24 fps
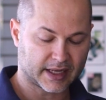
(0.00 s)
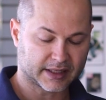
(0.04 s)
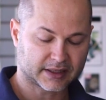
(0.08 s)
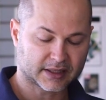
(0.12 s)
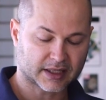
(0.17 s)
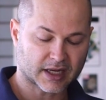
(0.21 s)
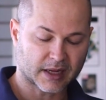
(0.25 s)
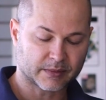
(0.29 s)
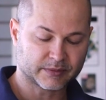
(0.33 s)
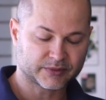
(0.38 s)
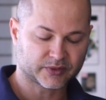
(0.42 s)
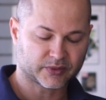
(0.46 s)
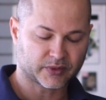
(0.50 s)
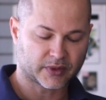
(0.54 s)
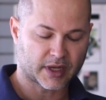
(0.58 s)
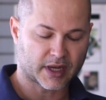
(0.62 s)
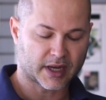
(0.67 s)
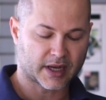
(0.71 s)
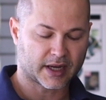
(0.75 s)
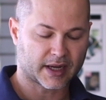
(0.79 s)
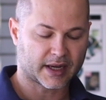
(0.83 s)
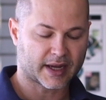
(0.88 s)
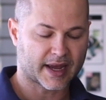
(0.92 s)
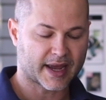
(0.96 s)
it comes
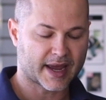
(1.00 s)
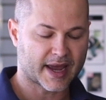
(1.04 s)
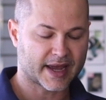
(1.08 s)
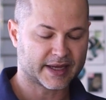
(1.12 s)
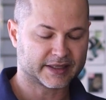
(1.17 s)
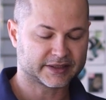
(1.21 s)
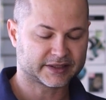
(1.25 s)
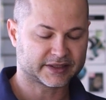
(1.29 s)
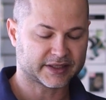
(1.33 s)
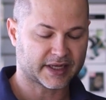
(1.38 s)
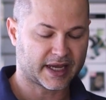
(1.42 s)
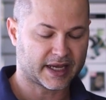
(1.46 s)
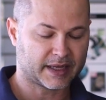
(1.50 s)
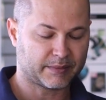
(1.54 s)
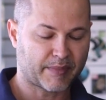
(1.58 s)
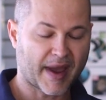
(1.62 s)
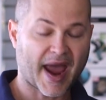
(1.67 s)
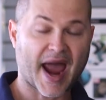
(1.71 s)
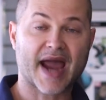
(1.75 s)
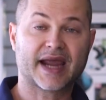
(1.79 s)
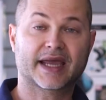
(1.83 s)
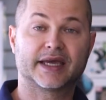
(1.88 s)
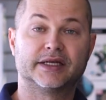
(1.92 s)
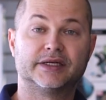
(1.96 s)
uh, as a
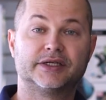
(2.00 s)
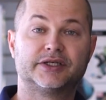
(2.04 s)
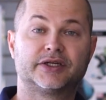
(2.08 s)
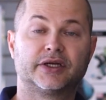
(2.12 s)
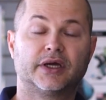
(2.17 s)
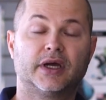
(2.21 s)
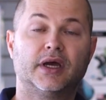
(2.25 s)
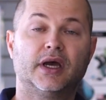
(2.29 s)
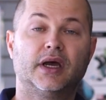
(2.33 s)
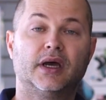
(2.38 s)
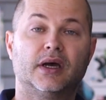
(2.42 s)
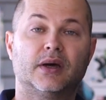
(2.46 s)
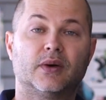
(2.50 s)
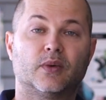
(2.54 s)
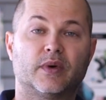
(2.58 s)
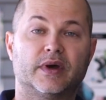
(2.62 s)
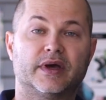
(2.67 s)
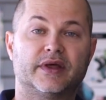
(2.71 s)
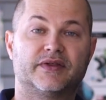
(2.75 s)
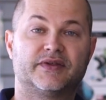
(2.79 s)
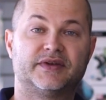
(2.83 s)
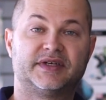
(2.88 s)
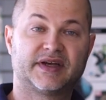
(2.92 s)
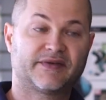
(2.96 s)
package
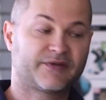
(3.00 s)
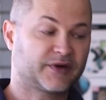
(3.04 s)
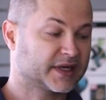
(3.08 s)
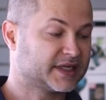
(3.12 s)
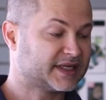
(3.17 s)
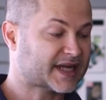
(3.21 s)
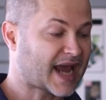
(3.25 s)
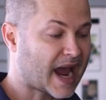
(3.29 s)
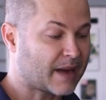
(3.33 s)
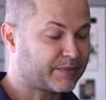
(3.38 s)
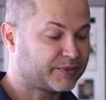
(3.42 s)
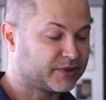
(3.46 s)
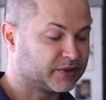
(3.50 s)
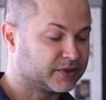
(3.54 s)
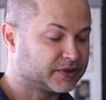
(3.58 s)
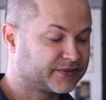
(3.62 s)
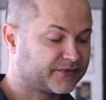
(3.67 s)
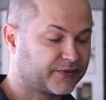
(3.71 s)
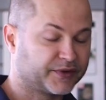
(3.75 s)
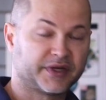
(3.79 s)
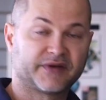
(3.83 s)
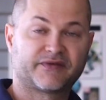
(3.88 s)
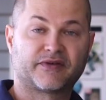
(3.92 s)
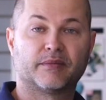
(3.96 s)
with different adapters
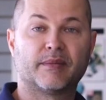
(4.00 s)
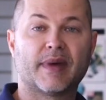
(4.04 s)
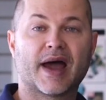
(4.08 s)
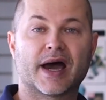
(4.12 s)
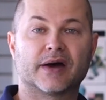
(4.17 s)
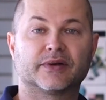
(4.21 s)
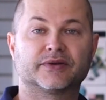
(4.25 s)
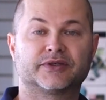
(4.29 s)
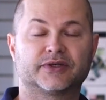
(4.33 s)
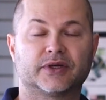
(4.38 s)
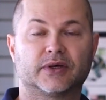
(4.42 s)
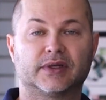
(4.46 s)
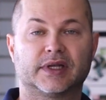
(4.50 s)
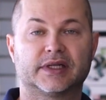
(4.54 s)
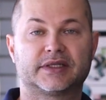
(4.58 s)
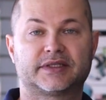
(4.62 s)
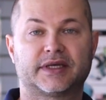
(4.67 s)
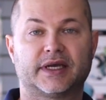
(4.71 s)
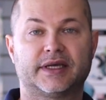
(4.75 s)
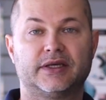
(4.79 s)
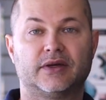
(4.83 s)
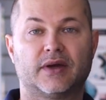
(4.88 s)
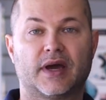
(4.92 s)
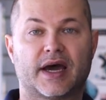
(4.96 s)
for different mounts. So let's
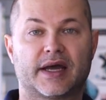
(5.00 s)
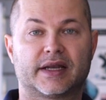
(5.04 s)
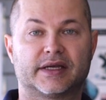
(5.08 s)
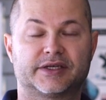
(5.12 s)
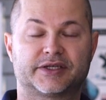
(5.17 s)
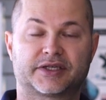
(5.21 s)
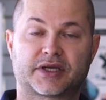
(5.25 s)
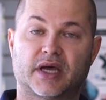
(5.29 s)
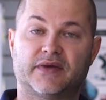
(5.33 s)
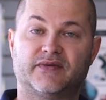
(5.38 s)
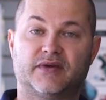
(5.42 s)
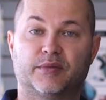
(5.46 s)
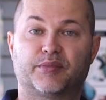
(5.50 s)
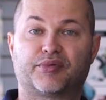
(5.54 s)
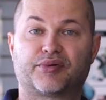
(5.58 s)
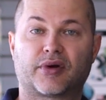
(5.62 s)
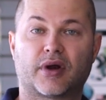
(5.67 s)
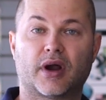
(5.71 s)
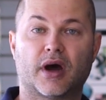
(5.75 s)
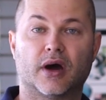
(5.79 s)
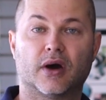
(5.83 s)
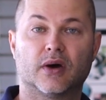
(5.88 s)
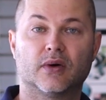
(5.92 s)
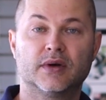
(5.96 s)
say you had a SkyView
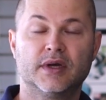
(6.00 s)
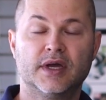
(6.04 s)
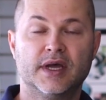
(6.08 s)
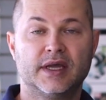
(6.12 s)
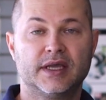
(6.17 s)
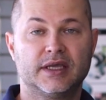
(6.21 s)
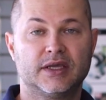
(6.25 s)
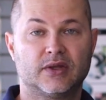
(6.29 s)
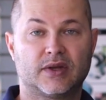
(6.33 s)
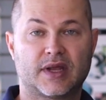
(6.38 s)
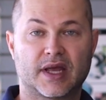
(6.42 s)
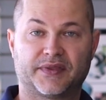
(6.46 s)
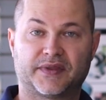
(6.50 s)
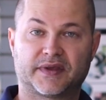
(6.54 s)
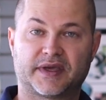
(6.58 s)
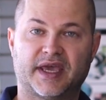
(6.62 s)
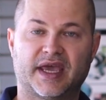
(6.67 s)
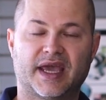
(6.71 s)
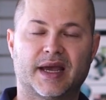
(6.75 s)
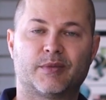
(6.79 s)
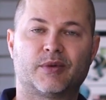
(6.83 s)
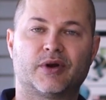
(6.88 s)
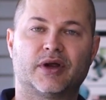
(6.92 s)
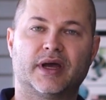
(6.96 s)
Pro, you'd get the
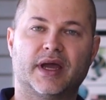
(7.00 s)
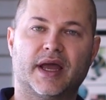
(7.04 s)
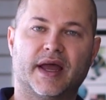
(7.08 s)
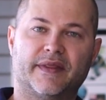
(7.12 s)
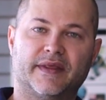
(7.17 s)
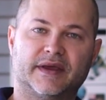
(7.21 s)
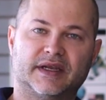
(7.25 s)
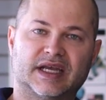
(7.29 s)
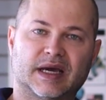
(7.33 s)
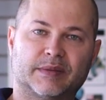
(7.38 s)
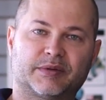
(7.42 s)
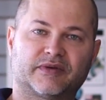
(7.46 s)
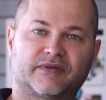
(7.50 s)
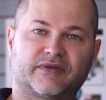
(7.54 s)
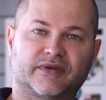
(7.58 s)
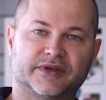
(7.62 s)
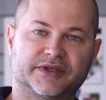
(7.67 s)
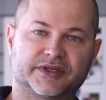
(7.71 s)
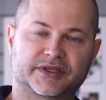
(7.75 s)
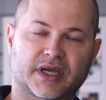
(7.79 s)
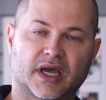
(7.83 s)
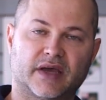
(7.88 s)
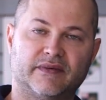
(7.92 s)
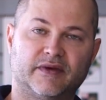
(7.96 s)
camera and the adapter for the
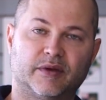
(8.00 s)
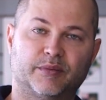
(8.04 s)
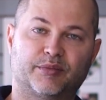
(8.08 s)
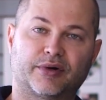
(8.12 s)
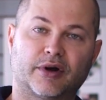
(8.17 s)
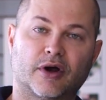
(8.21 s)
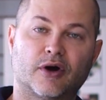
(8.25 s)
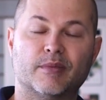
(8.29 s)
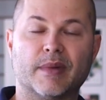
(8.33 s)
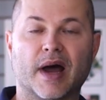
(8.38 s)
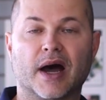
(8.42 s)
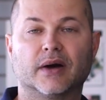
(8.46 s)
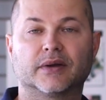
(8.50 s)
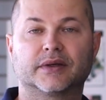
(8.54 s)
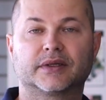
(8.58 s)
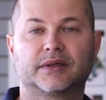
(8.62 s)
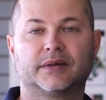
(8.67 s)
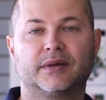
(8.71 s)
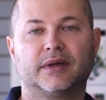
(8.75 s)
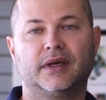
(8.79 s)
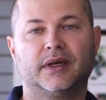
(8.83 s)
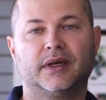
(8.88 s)
SkyView Pro mount.